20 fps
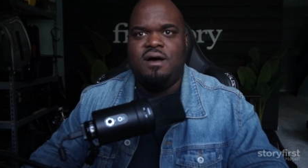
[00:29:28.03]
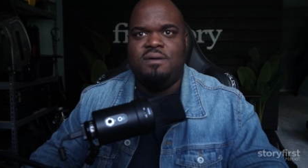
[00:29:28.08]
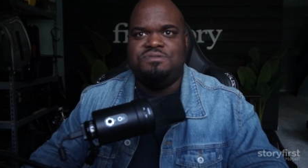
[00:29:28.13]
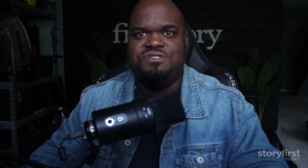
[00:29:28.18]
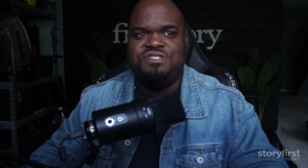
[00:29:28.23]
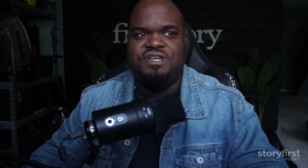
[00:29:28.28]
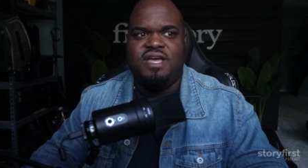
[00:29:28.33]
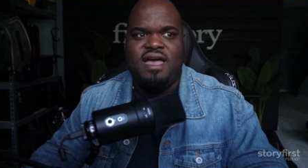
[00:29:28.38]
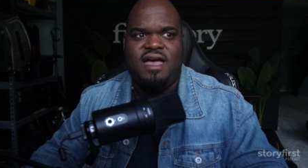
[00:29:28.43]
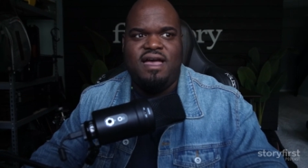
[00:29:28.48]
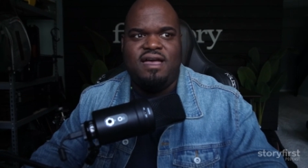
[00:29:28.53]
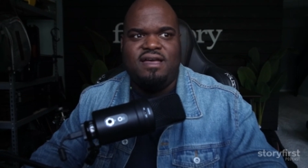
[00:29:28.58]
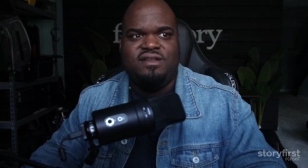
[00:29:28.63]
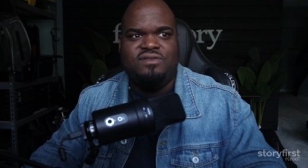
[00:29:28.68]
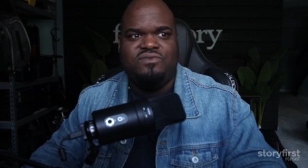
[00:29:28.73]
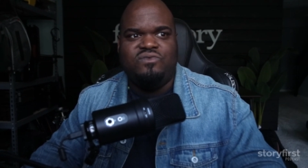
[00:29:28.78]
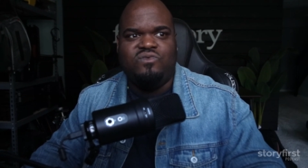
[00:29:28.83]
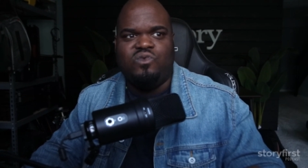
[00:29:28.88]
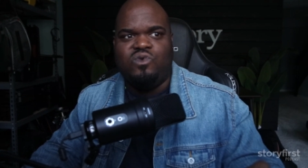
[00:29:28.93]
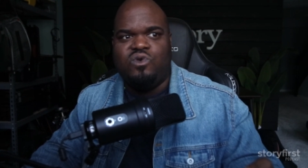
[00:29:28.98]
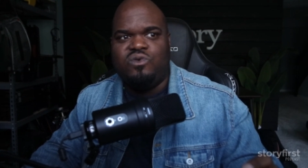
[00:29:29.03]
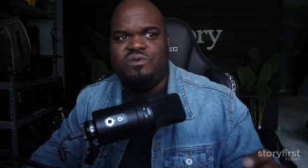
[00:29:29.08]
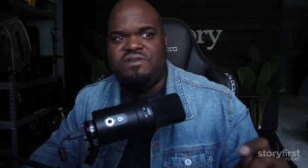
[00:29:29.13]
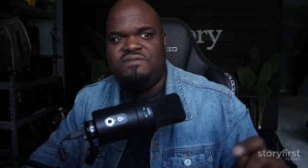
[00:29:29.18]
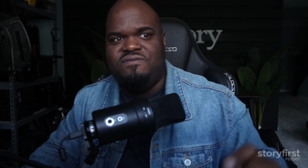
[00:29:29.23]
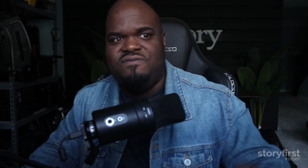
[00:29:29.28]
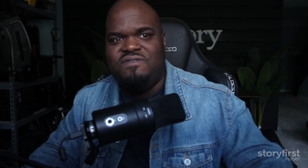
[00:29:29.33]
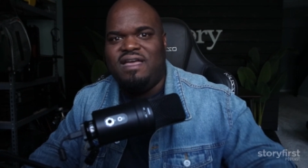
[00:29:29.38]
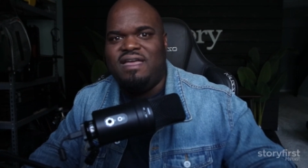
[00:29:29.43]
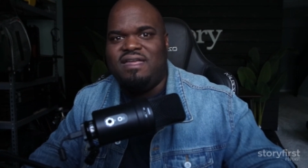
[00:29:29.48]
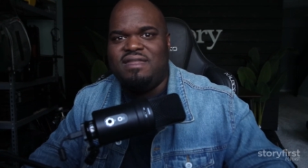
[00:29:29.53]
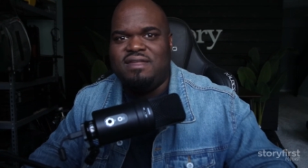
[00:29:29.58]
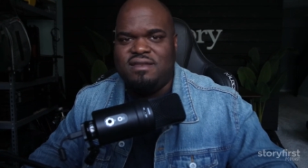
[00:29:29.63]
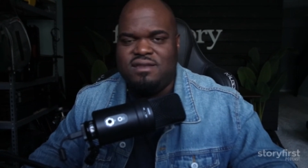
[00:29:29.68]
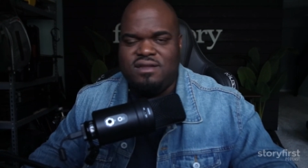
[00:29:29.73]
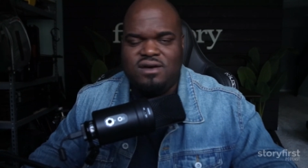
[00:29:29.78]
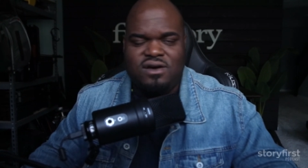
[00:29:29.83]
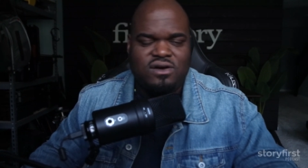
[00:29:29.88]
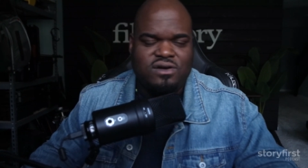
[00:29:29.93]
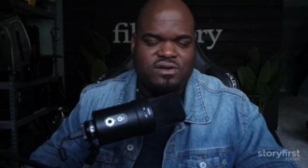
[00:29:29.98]
She had Rory
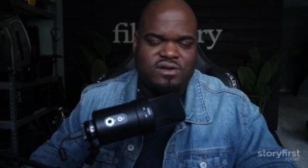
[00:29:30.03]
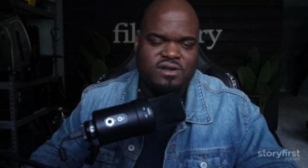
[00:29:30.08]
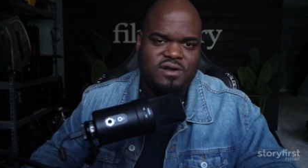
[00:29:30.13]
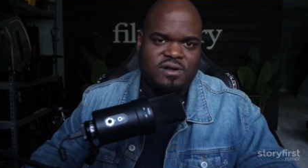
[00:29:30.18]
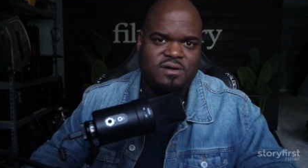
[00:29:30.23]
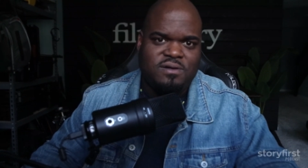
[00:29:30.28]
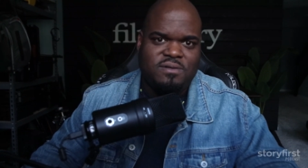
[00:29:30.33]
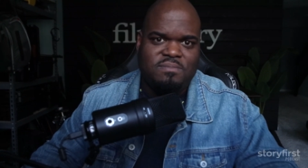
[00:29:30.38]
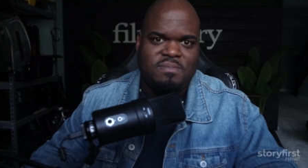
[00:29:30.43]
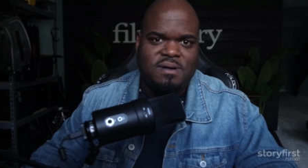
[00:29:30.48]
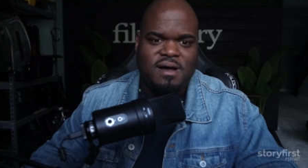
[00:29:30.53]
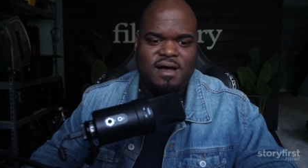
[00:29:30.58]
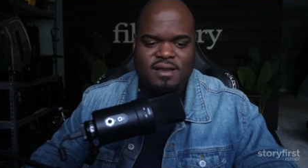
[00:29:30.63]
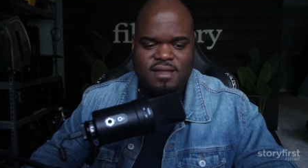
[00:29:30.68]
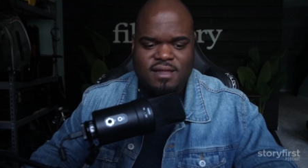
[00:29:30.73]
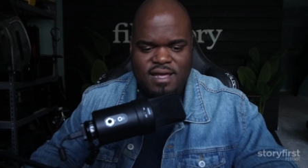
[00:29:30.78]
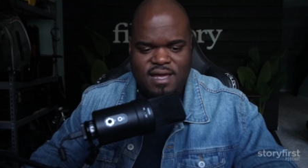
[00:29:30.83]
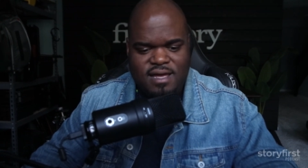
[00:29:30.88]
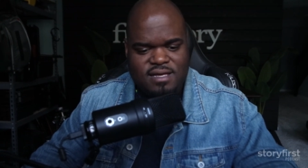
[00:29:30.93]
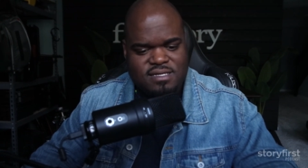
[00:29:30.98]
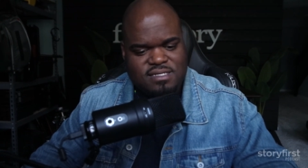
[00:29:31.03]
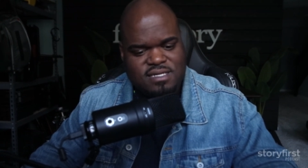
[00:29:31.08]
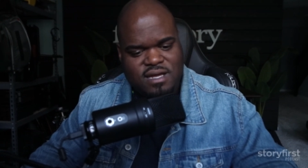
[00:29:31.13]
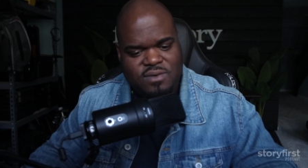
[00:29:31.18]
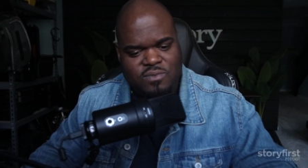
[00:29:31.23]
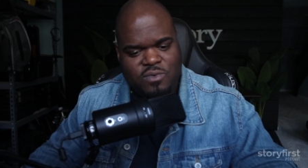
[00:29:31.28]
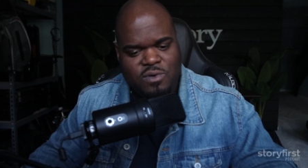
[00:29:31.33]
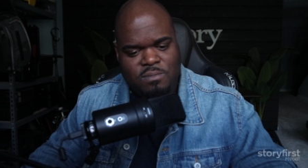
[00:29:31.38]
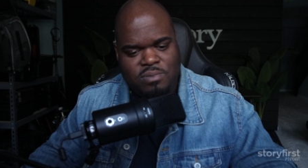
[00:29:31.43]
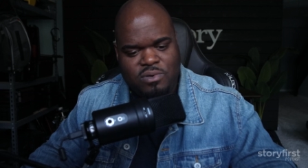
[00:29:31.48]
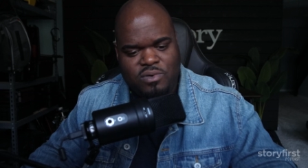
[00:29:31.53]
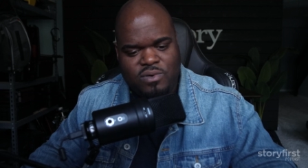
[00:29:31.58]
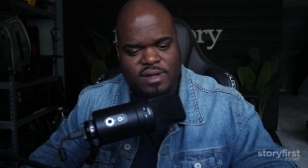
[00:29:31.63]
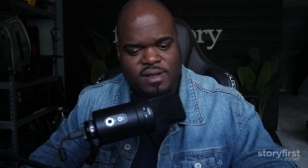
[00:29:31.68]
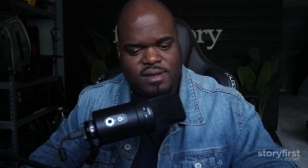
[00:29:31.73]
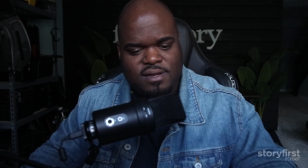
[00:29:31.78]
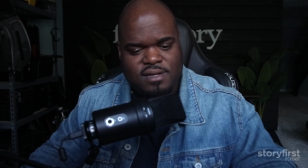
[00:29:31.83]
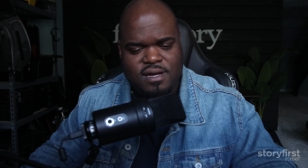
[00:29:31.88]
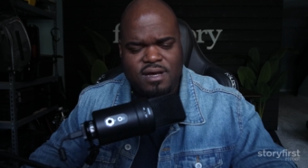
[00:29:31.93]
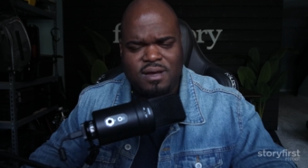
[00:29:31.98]
Vaden on her podcast at one
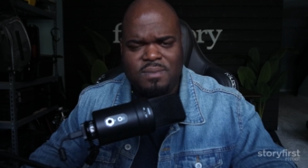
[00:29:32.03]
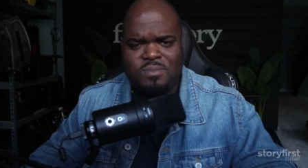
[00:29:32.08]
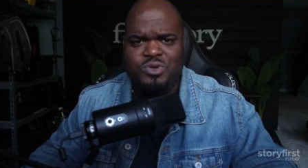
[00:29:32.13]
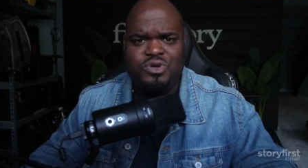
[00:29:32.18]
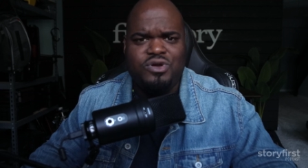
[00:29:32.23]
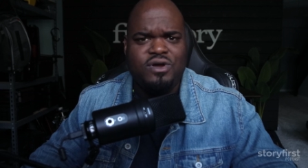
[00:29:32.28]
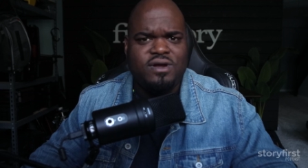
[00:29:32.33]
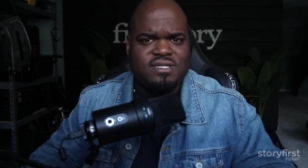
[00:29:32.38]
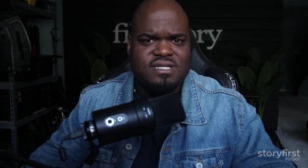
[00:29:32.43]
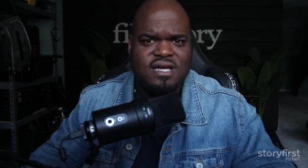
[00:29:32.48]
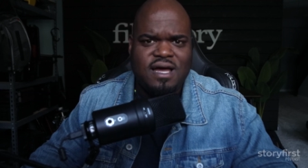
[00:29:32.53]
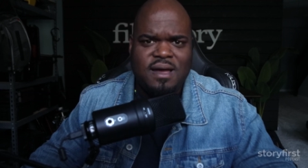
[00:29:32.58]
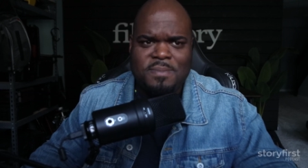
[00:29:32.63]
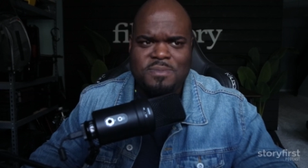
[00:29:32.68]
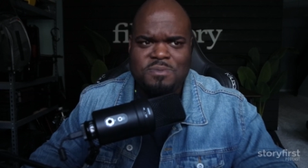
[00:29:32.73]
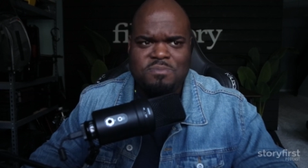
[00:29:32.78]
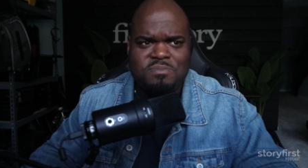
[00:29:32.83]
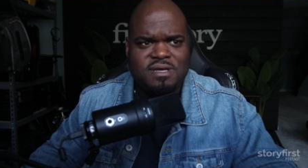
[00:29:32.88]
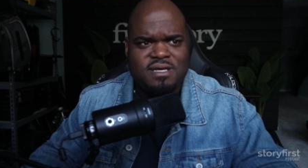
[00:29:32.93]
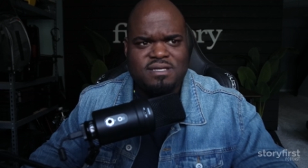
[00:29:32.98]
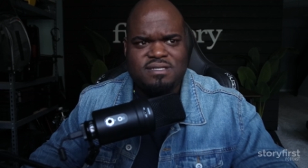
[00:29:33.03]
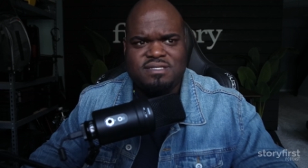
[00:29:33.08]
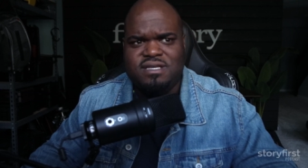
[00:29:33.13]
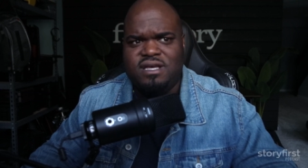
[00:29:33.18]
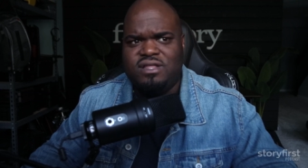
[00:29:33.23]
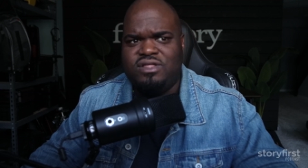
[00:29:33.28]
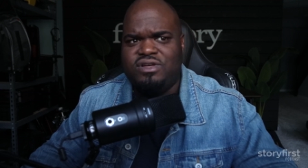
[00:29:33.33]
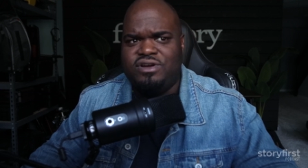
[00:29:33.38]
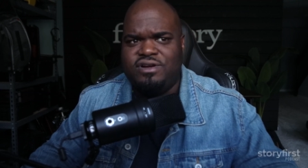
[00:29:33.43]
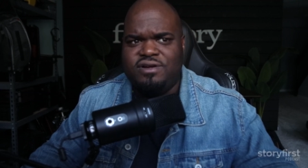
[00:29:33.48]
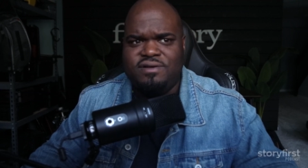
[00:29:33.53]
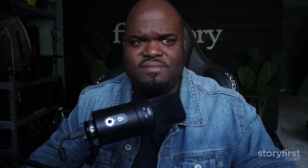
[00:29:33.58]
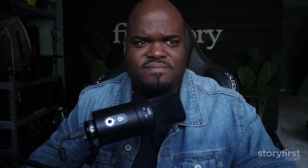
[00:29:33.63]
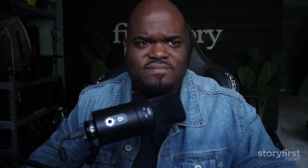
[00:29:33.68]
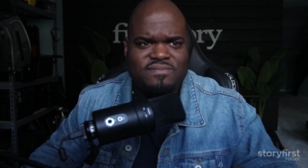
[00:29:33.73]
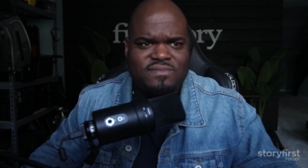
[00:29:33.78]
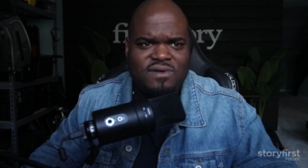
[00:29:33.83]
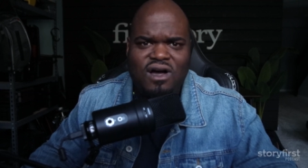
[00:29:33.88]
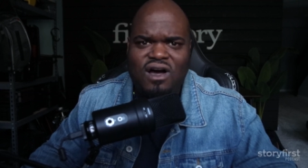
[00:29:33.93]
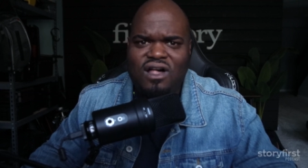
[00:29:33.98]
point. New York Times bestseller,
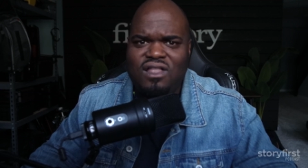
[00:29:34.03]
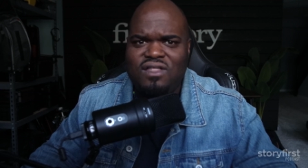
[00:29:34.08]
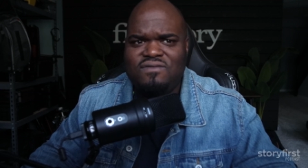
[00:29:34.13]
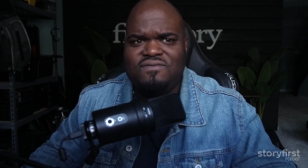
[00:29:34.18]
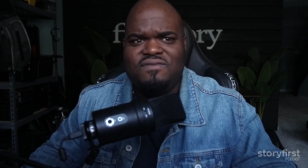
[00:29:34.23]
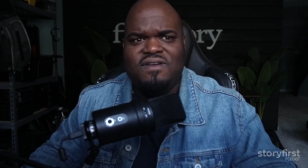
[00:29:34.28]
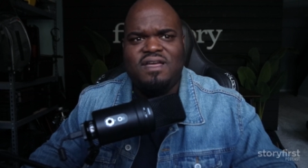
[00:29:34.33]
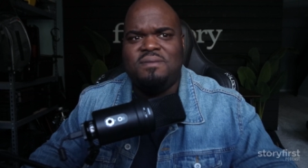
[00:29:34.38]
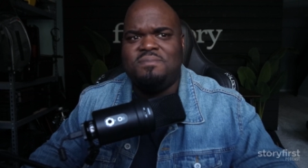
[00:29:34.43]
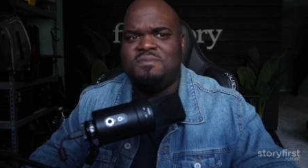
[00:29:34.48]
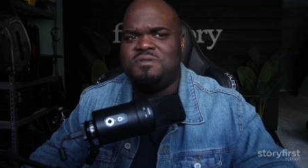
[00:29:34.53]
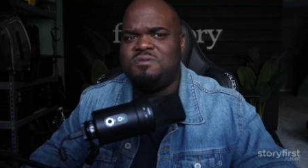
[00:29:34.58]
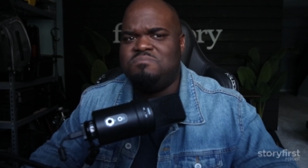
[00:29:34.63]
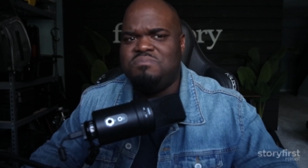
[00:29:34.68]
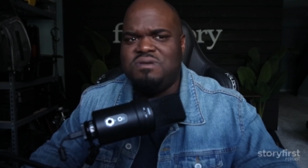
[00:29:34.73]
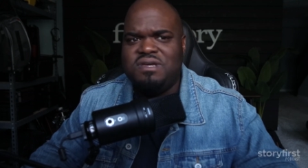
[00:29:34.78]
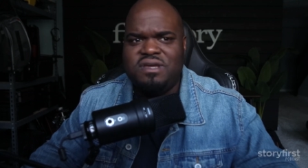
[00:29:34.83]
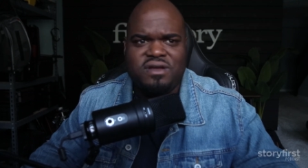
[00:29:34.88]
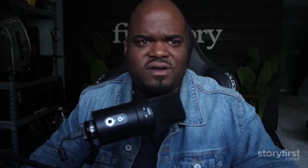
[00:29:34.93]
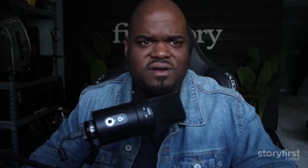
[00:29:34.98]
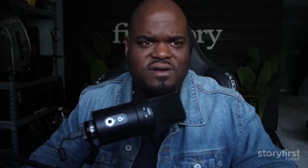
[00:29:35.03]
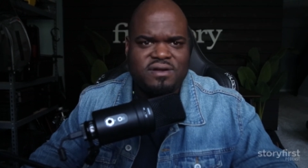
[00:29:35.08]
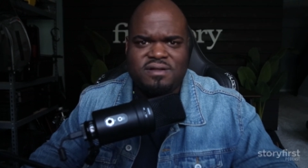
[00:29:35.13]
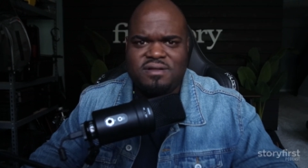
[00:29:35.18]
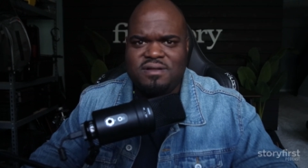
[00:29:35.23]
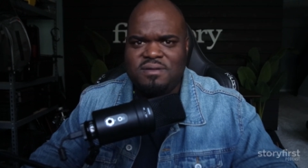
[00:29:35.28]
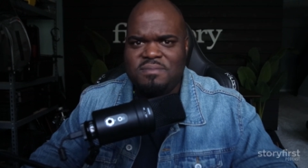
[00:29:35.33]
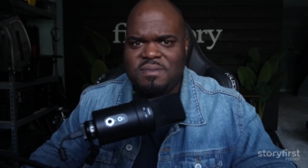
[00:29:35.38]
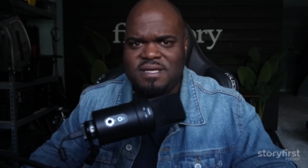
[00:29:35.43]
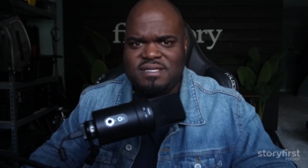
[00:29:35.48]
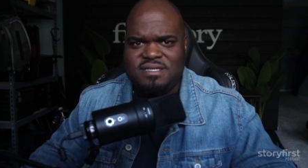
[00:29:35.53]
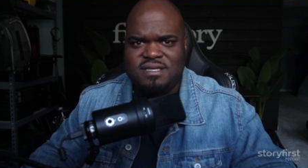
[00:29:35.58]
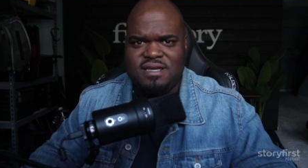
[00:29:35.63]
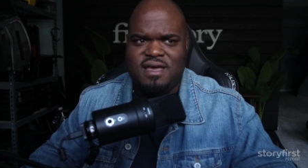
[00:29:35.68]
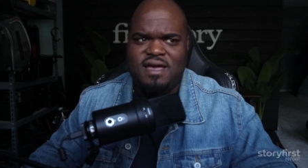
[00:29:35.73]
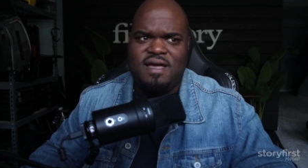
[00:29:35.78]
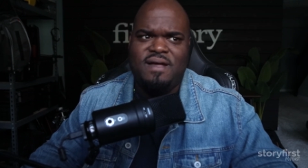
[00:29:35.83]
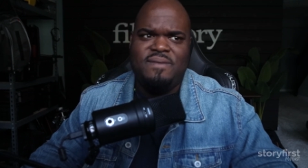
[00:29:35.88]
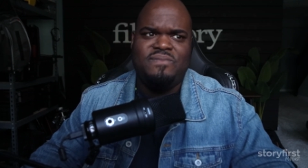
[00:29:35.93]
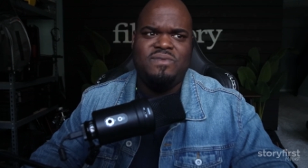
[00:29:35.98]
Hall of Fame speaker, an amazing
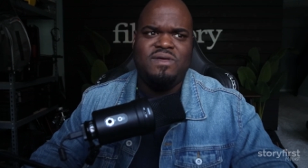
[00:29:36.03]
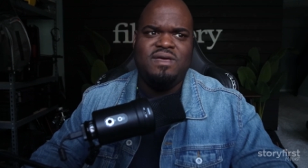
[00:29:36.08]
guy.